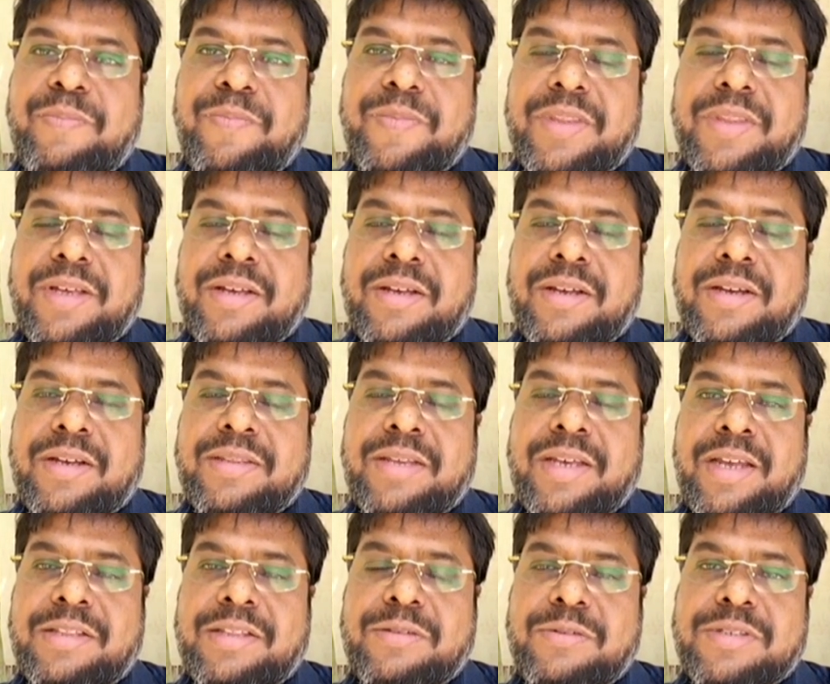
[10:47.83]
the,
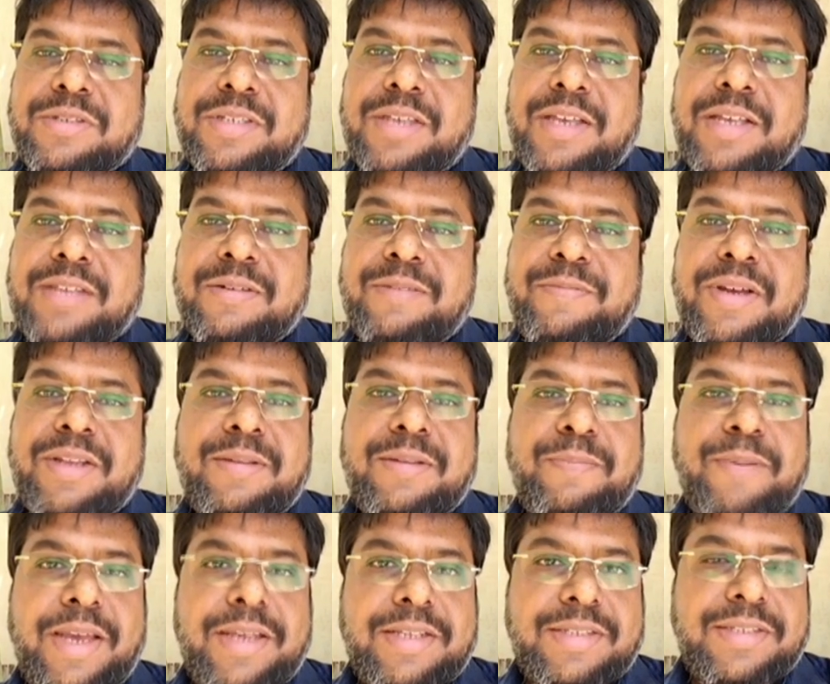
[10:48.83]
the enthusiasm and the
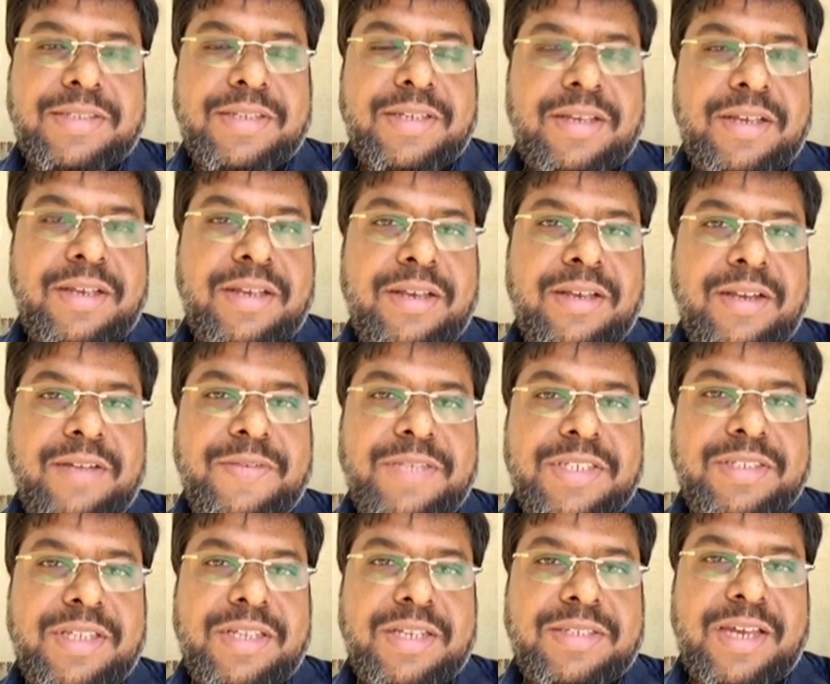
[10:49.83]
pace in
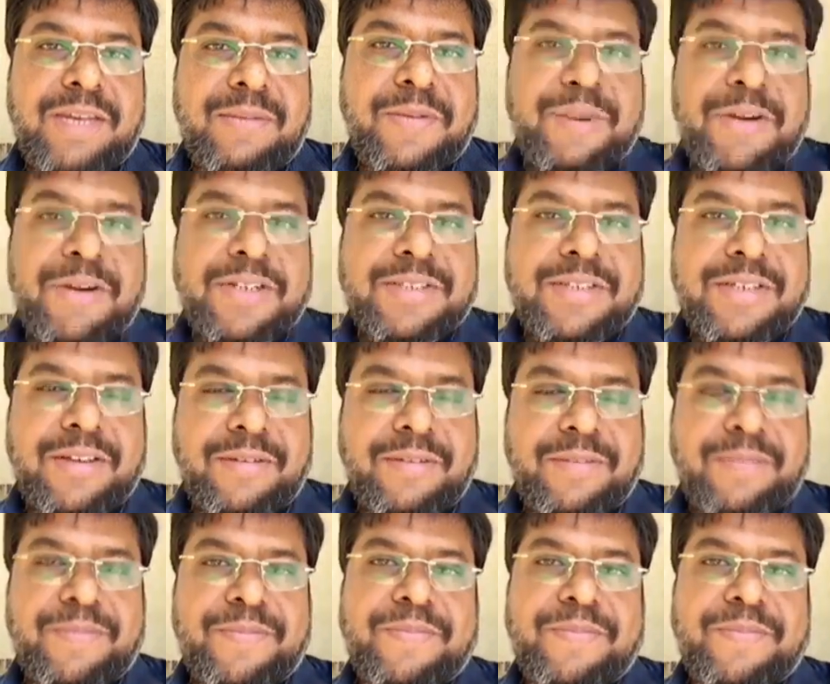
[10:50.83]
which things are progressing.